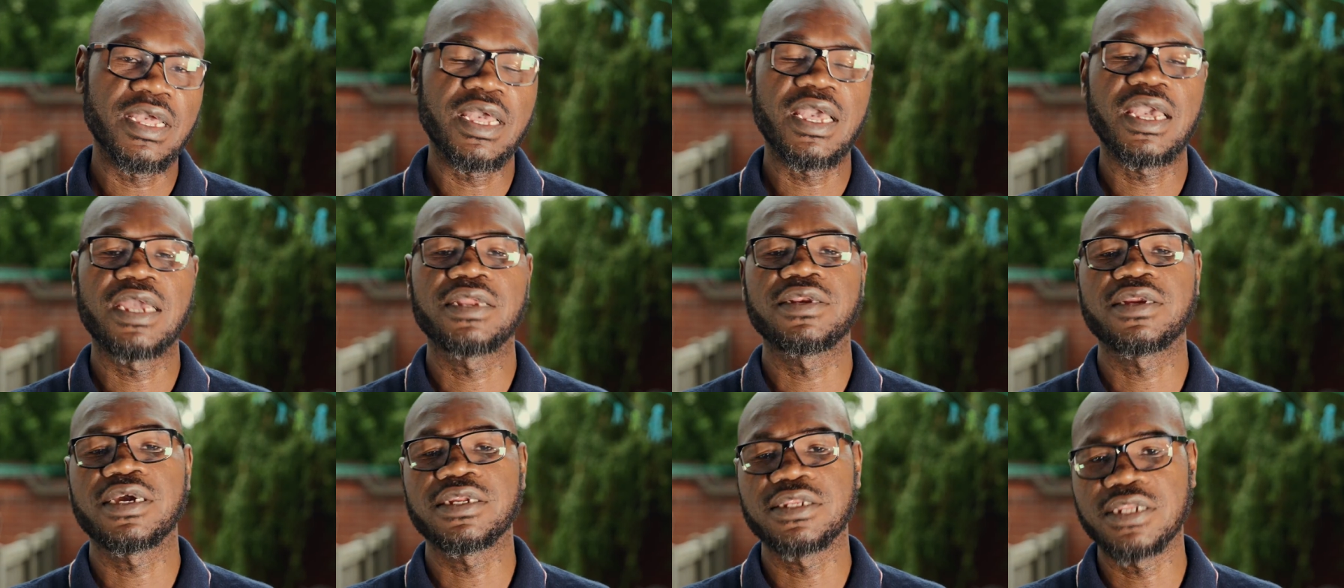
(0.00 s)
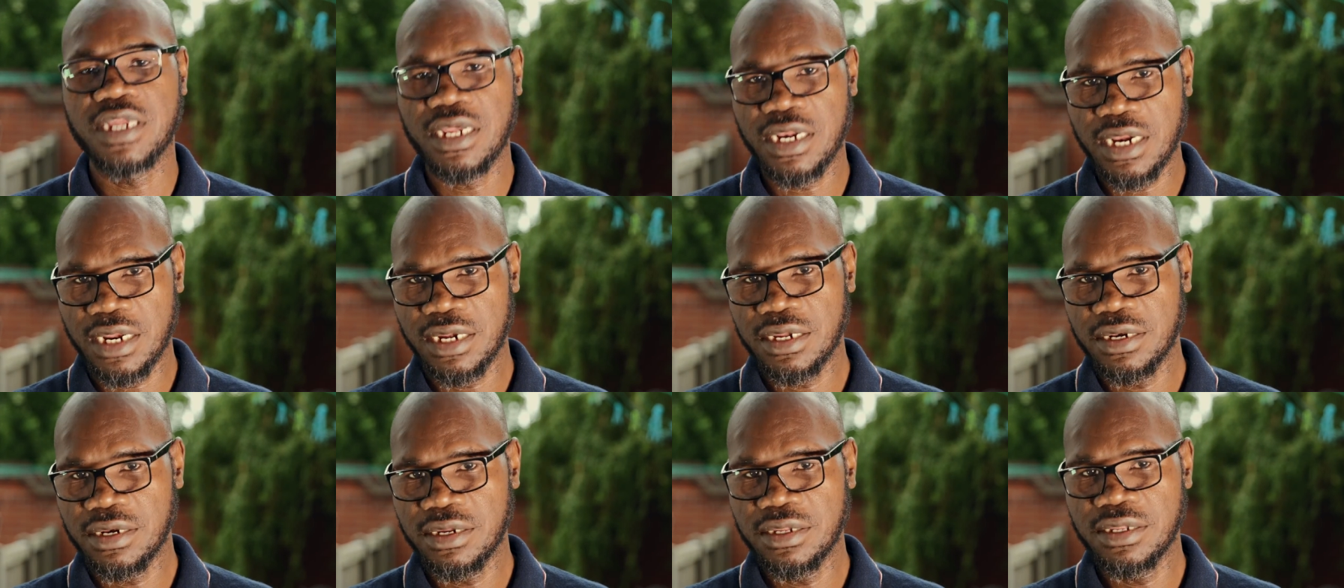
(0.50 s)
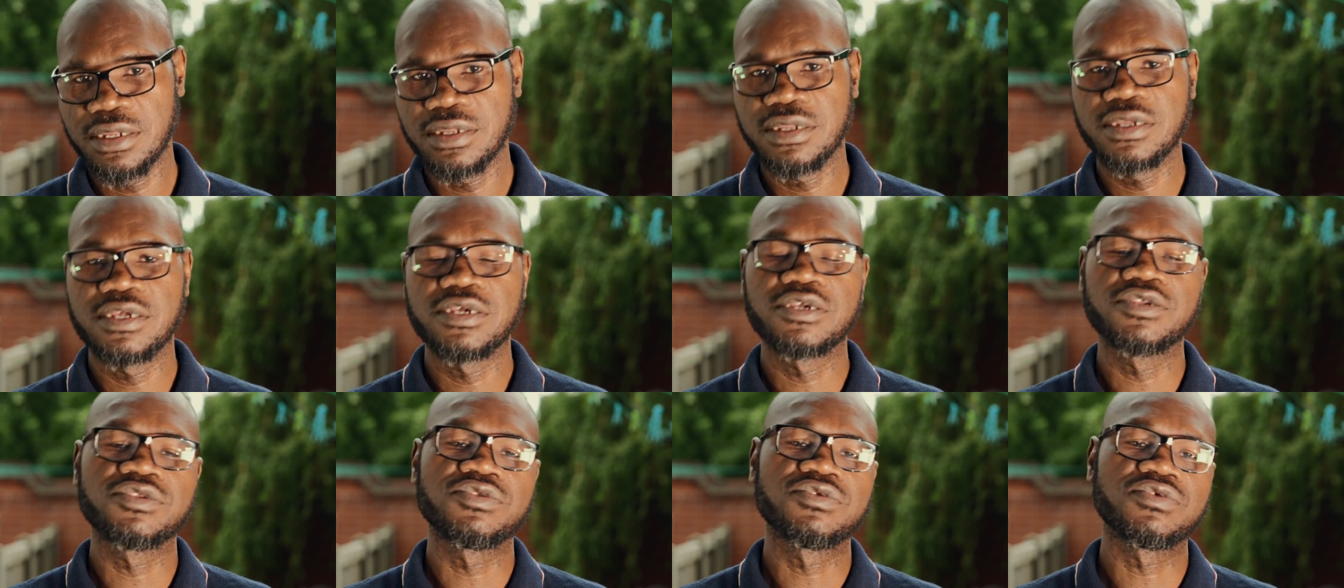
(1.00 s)
and indirectly
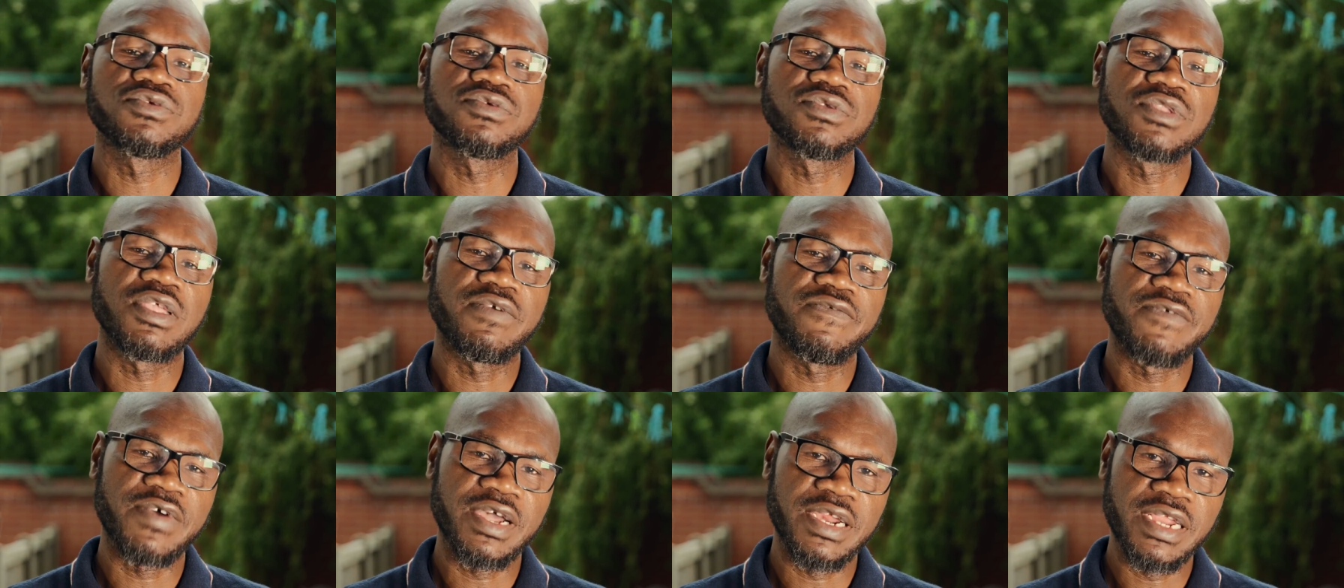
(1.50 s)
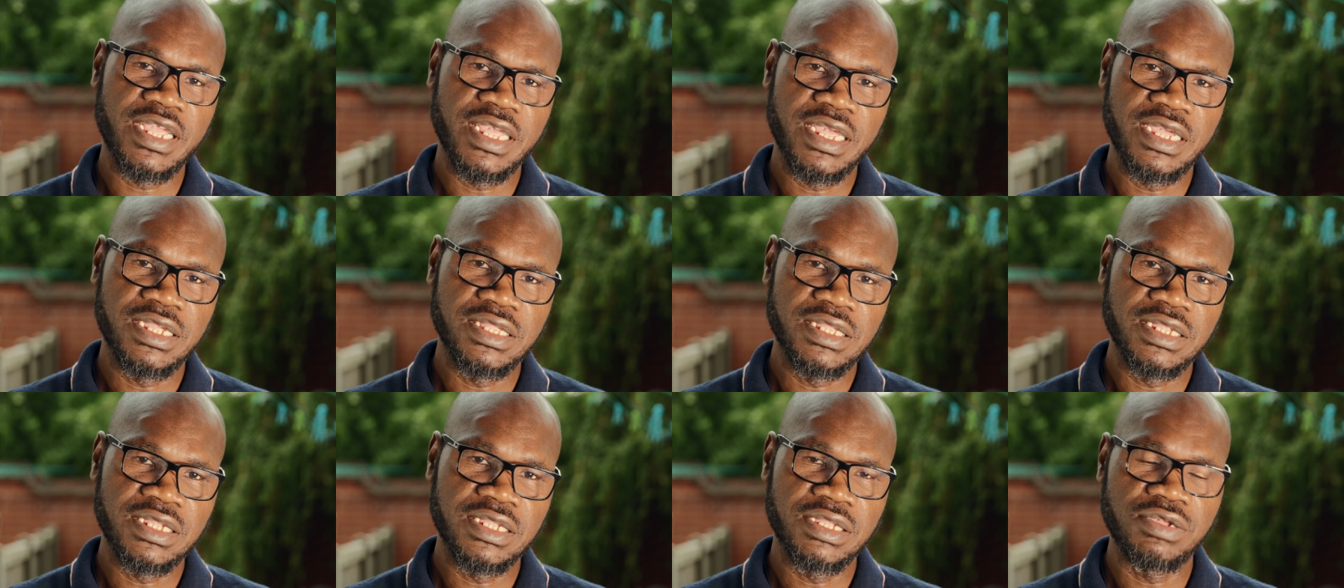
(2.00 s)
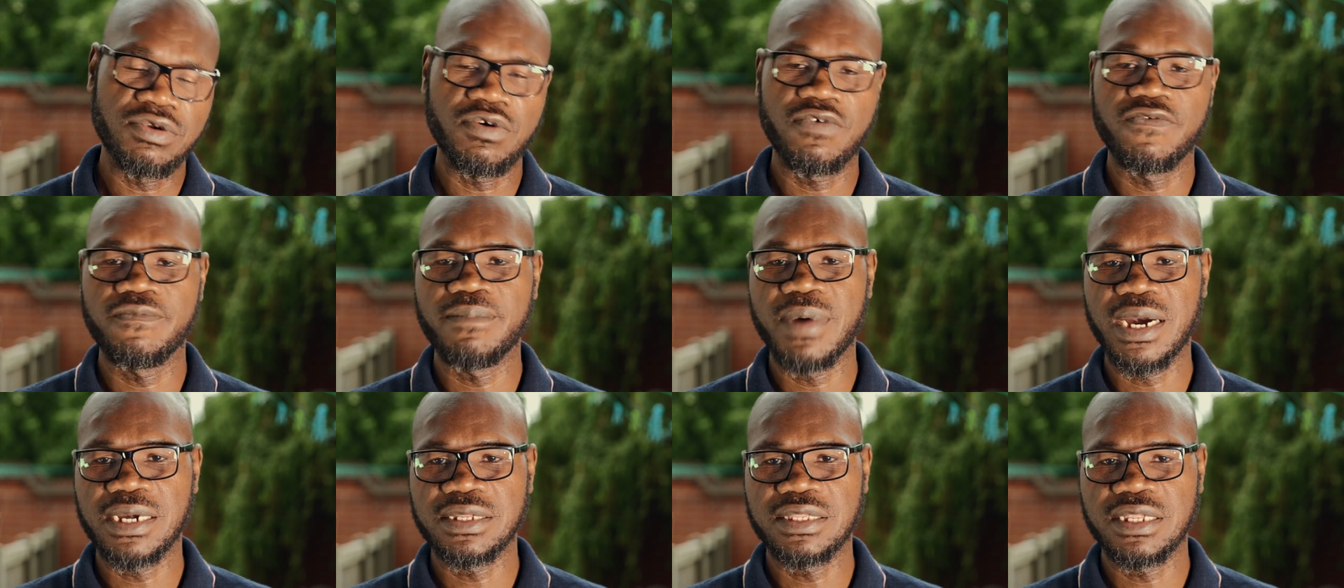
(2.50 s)
through the variety
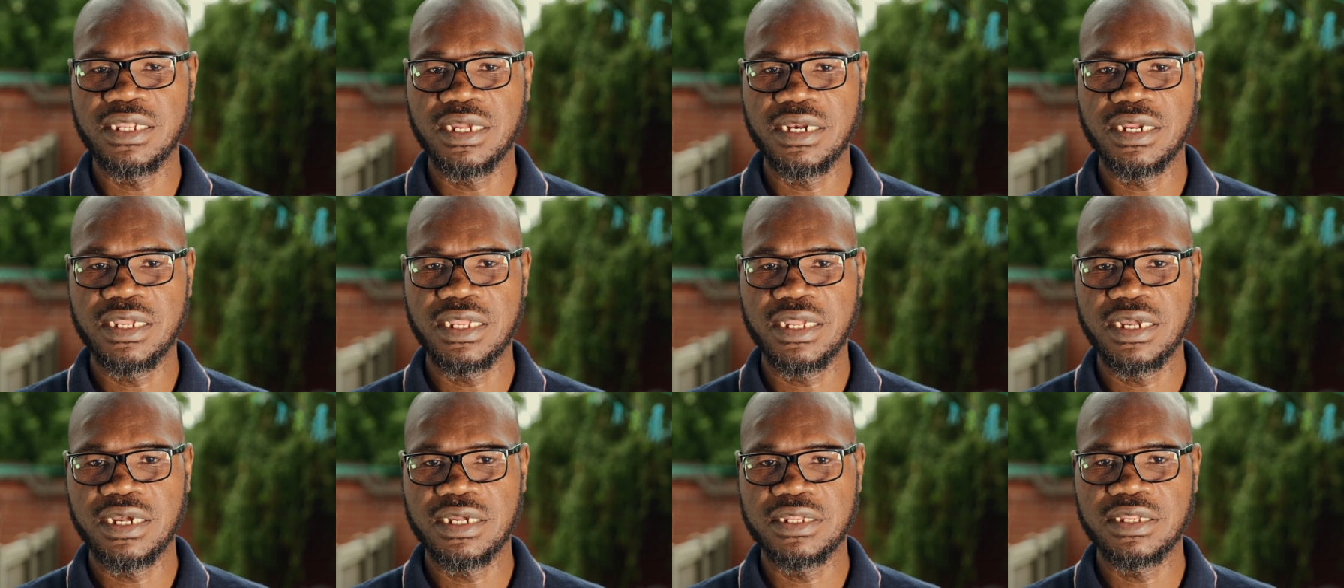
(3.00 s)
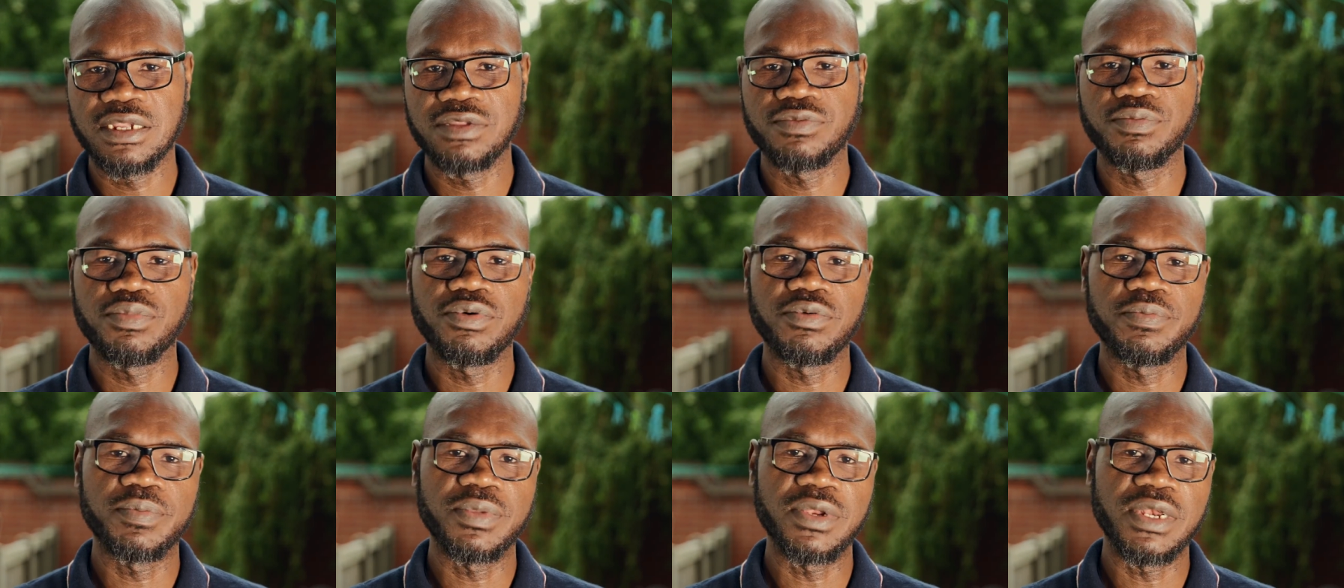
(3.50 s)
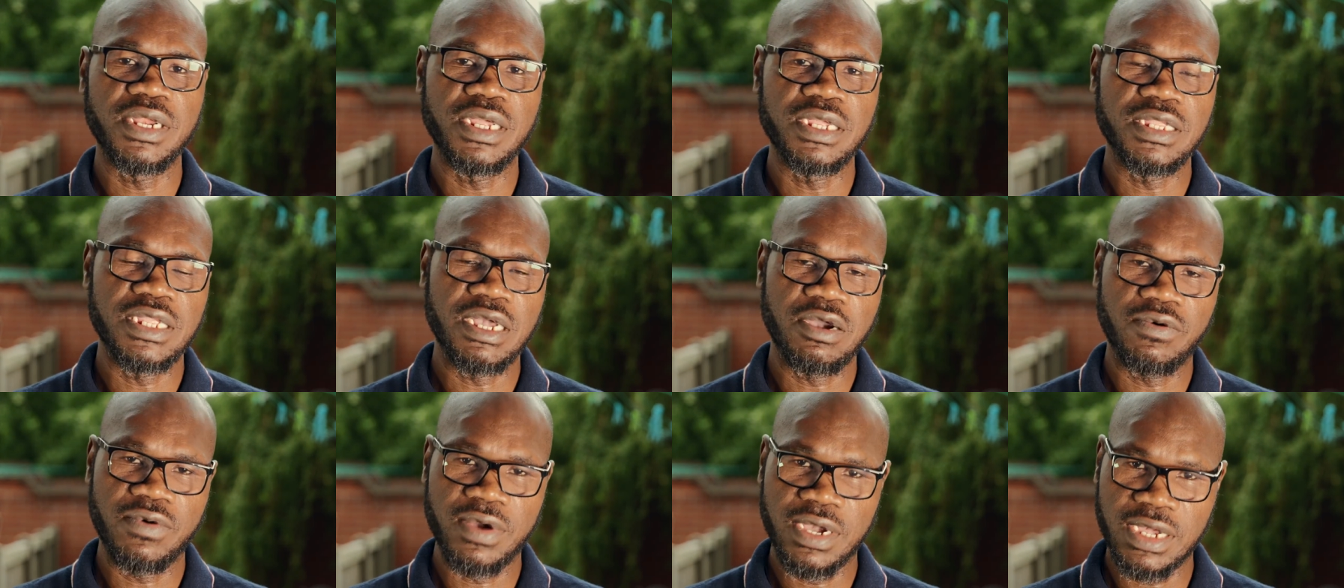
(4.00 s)
of bacteria that populate
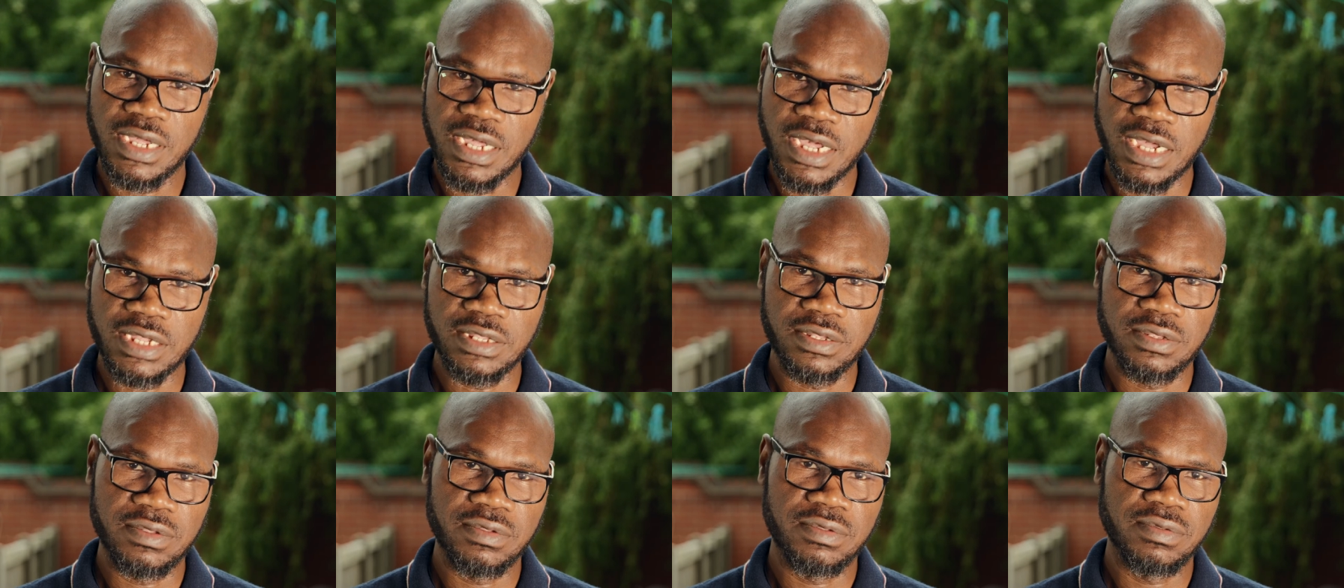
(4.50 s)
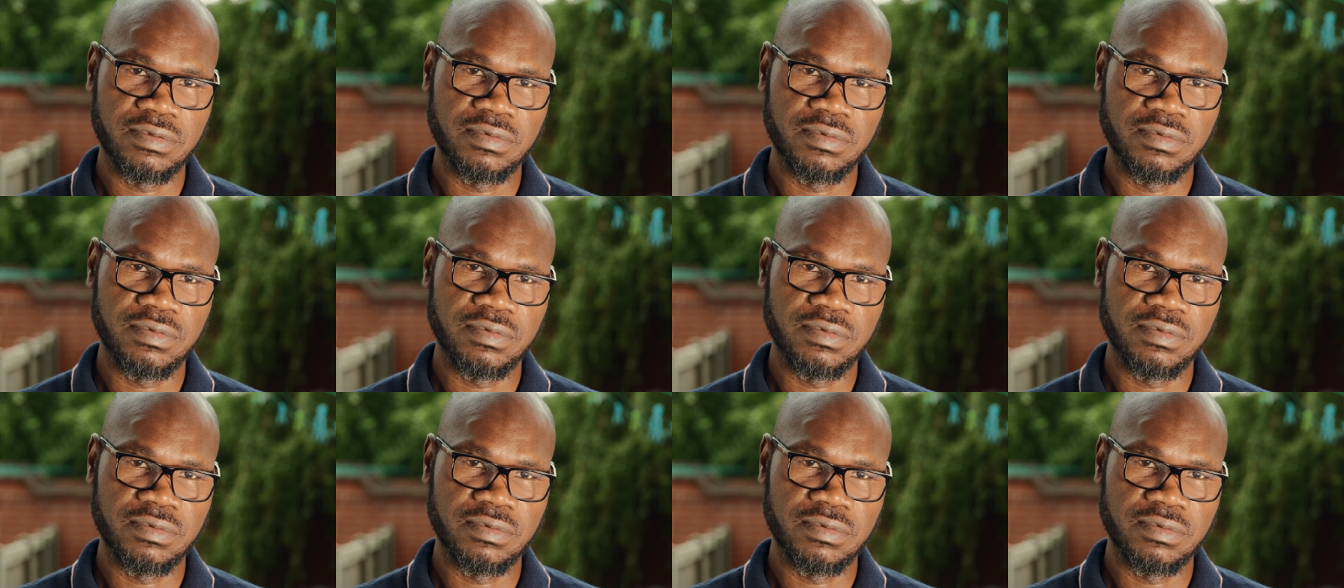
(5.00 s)
our gut.